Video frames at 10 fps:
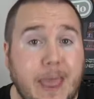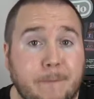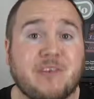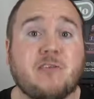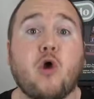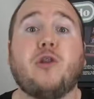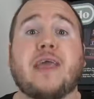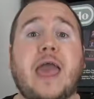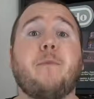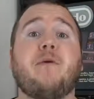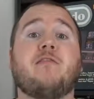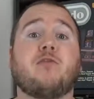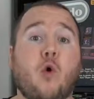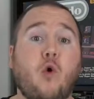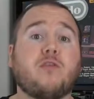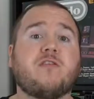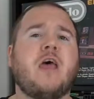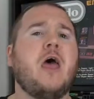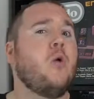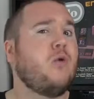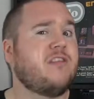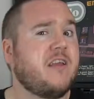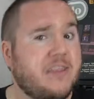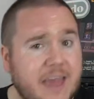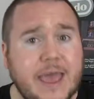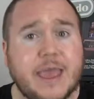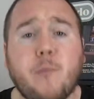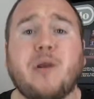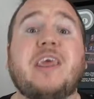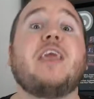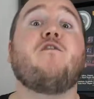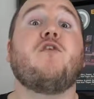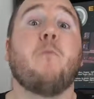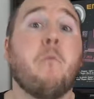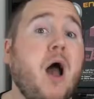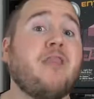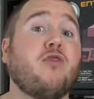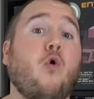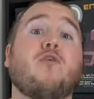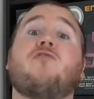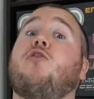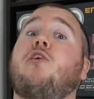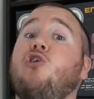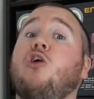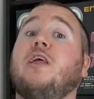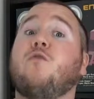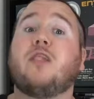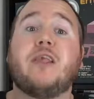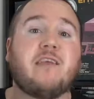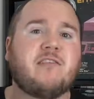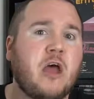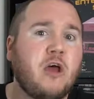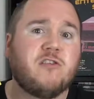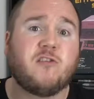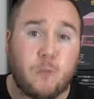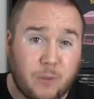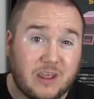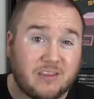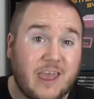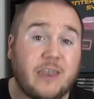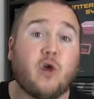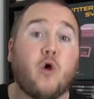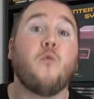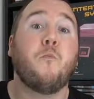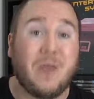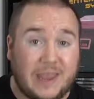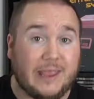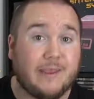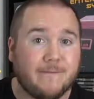episode of KB's Thoughts, where today I'm going to give you my thoughts on the newly released Super Nintendo Mini.